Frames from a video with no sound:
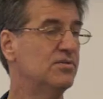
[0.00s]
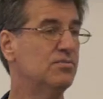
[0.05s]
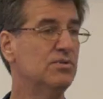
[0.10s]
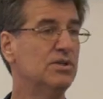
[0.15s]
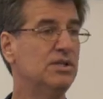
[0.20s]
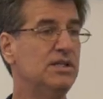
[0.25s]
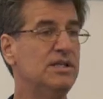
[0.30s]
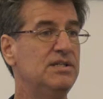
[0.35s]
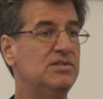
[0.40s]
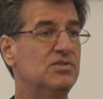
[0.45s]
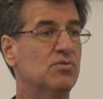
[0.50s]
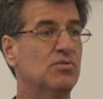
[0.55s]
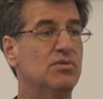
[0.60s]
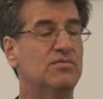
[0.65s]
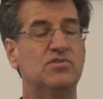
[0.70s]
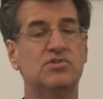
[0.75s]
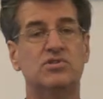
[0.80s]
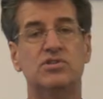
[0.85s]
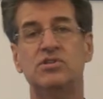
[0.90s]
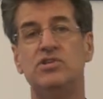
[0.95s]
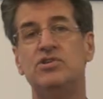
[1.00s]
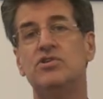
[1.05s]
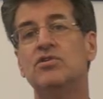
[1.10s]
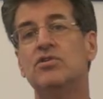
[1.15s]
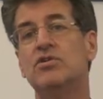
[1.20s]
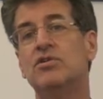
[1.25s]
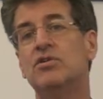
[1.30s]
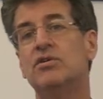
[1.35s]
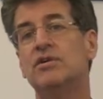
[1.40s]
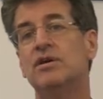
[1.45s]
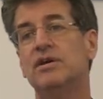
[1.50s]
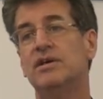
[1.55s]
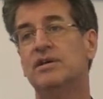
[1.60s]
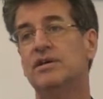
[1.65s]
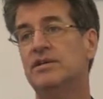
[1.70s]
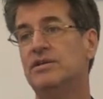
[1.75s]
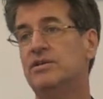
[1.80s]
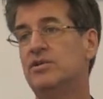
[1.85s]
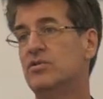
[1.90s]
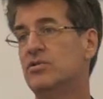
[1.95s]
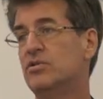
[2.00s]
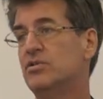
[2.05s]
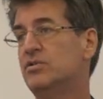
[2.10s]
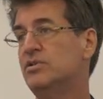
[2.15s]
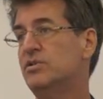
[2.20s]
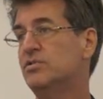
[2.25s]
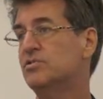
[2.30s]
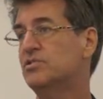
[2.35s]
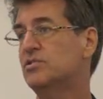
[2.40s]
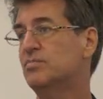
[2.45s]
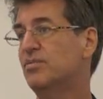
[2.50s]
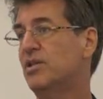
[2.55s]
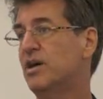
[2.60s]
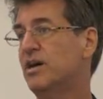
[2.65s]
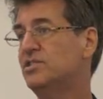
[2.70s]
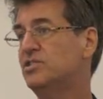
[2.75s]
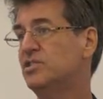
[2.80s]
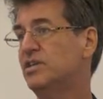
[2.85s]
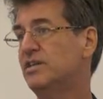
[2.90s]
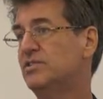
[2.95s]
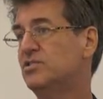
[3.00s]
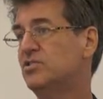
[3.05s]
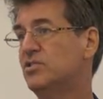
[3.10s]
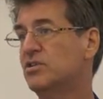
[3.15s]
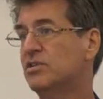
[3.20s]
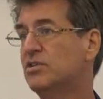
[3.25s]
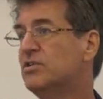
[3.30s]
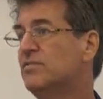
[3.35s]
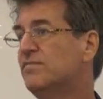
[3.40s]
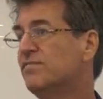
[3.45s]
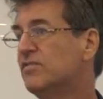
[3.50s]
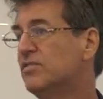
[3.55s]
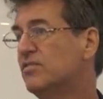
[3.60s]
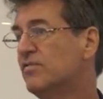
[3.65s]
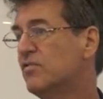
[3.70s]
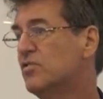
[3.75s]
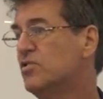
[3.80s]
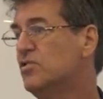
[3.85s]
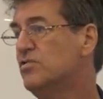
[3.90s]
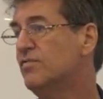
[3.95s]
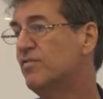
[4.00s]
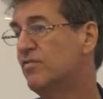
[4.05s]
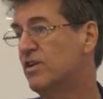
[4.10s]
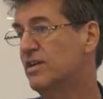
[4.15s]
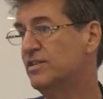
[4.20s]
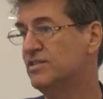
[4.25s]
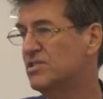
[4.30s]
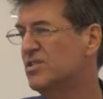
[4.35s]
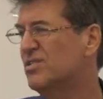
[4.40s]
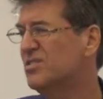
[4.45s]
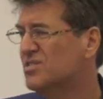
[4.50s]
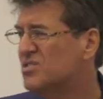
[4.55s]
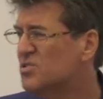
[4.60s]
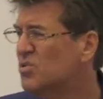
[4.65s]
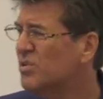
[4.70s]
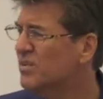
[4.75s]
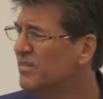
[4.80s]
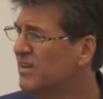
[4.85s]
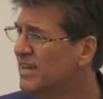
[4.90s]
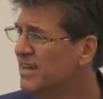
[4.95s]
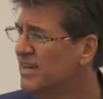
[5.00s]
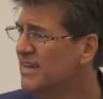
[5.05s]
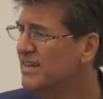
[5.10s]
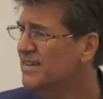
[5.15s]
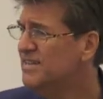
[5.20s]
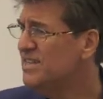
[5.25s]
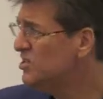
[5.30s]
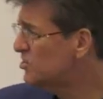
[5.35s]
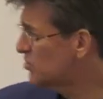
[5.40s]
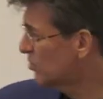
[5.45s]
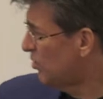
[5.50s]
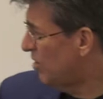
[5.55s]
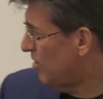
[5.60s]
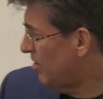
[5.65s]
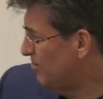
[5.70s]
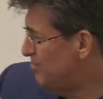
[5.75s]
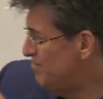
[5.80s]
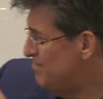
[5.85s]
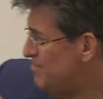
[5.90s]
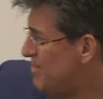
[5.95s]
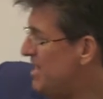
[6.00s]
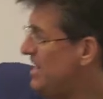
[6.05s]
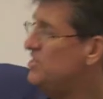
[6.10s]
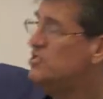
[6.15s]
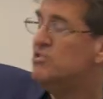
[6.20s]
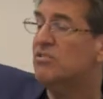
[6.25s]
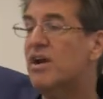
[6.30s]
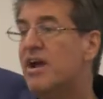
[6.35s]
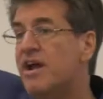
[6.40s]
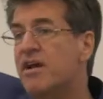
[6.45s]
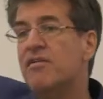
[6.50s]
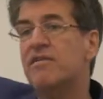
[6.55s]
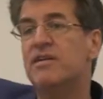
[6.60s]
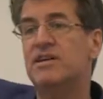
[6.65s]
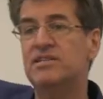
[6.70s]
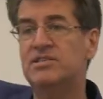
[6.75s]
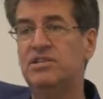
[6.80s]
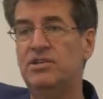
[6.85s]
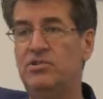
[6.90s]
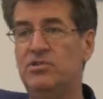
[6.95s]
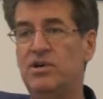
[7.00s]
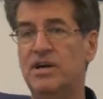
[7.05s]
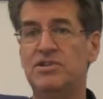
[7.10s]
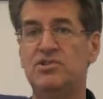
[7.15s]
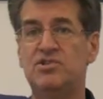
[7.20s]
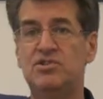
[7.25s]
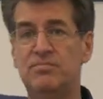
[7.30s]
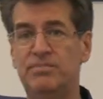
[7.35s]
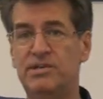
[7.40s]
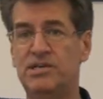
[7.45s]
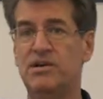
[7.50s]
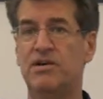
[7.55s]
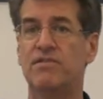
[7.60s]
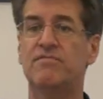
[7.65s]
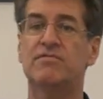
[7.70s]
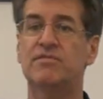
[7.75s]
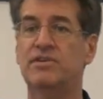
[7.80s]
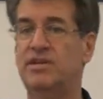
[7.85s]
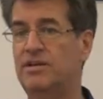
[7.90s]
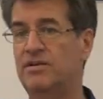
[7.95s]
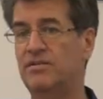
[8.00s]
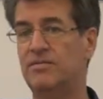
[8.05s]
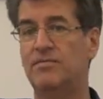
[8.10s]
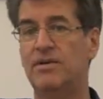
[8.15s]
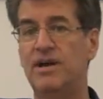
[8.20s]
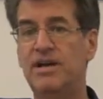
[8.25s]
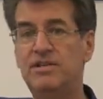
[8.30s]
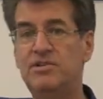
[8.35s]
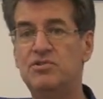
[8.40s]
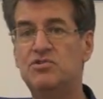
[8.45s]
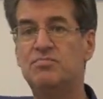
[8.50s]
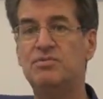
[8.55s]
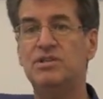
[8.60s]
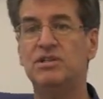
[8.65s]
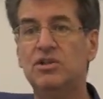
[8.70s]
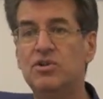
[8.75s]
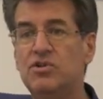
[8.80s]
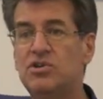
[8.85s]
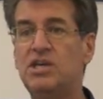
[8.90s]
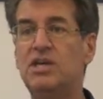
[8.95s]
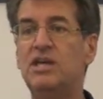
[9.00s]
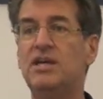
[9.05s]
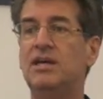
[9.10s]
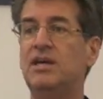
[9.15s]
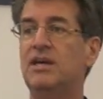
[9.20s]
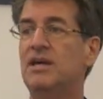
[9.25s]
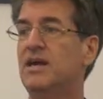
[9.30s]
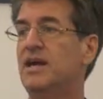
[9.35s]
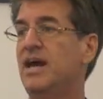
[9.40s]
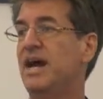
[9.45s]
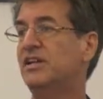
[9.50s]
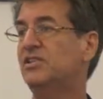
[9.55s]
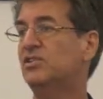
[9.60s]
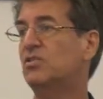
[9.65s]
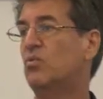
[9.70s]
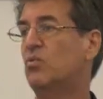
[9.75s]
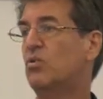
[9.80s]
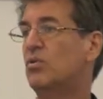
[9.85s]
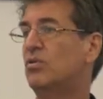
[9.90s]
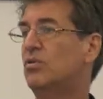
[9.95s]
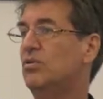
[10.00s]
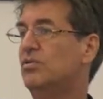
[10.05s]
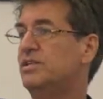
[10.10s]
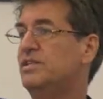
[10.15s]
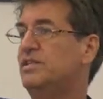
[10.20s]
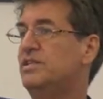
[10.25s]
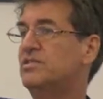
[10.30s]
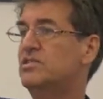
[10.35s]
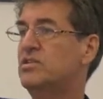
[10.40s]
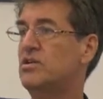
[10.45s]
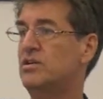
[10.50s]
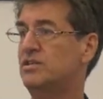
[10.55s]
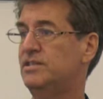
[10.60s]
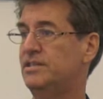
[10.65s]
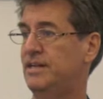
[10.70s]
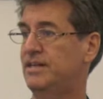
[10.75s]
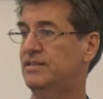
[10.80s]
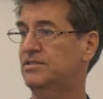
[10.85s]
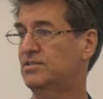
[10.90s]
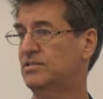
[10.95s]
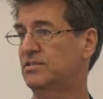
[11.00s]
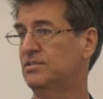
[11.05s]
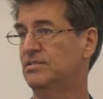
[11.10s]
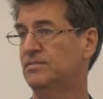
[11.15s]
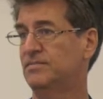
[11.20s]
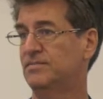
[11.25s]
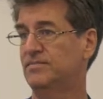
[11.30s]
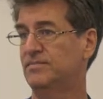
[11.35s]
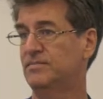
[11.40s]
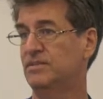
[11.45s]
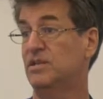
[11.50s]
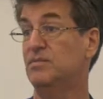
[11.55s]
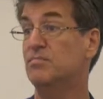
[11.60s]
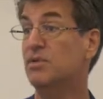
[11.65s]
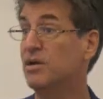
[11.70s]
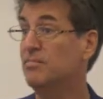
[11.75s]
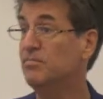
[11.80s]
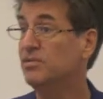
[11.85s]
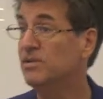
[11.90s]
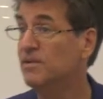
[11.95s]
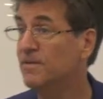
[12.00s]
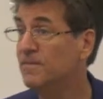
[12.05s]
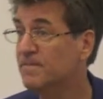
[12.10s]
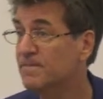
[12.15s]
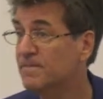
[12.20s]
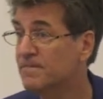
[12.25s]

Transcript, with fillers: to really sort of secure your, your supply chain. So you're looking for, for new friends. So this sort of, these are all major areas that you guys should be covering, right? You should be looking at the world in this context, in my opinion.